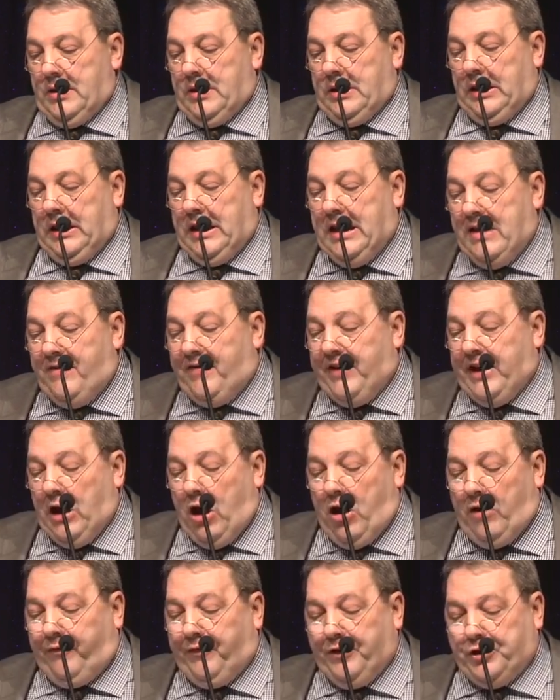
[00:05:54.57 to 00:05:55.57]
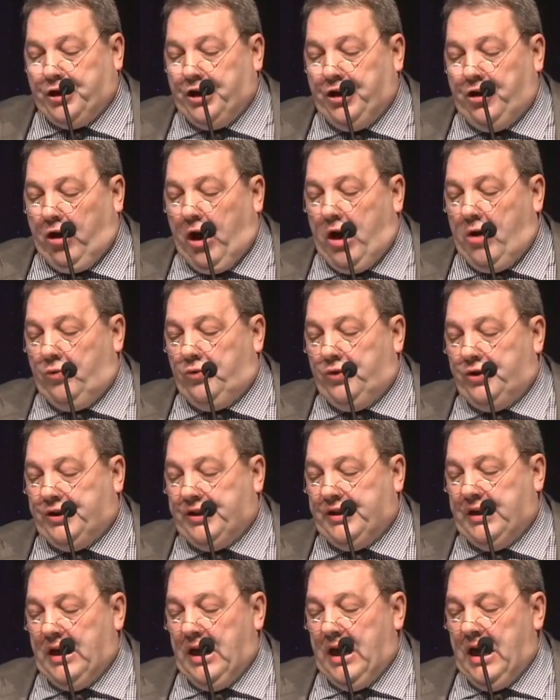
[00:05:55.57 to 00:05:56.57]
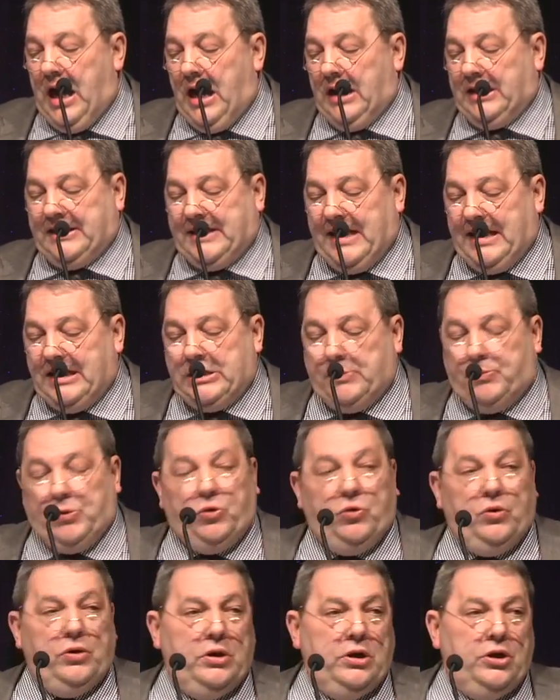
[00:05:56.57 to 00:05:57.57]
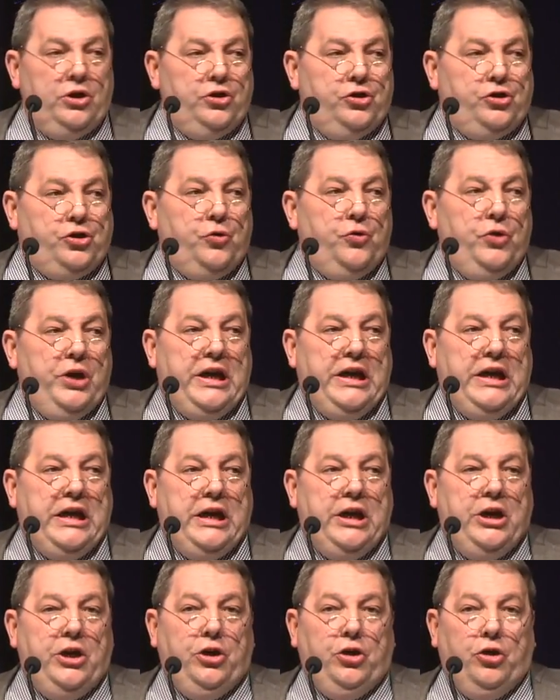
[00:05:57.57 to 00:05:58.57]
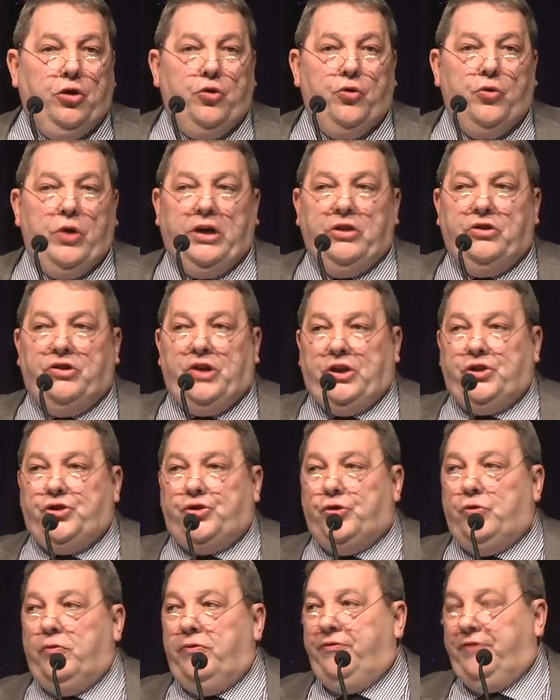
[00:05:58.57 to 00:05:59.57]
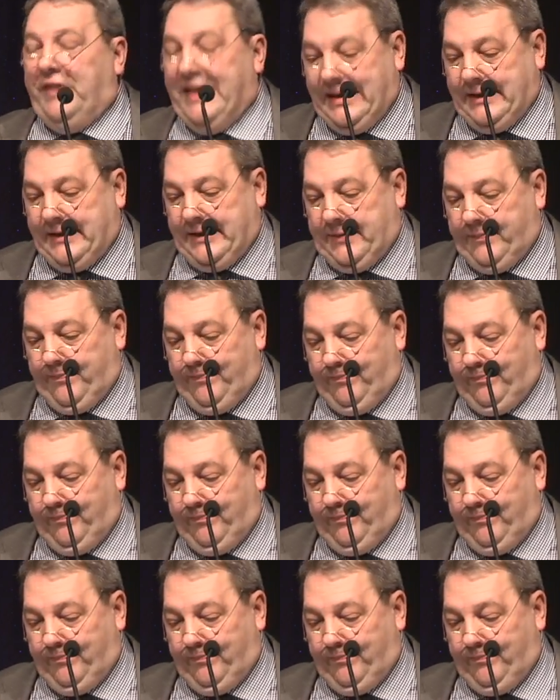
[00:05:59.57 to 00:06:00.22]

leaving our fishing grounds accessible to EU industrial fleets.